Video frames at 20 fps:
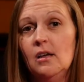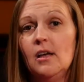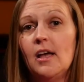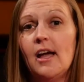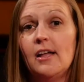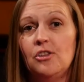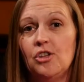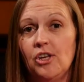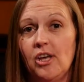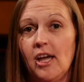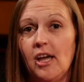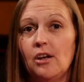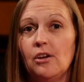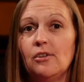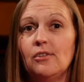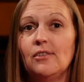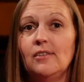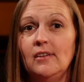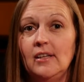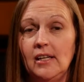
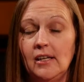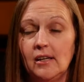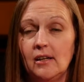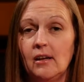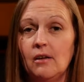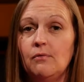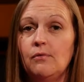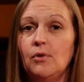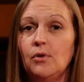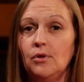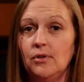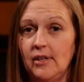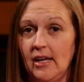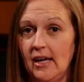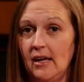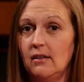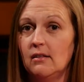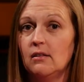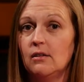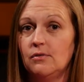educators needed full
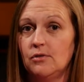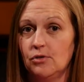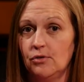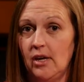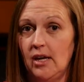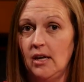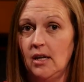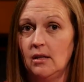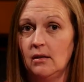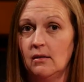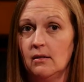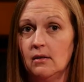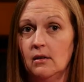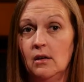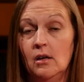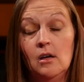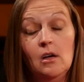days of trainings.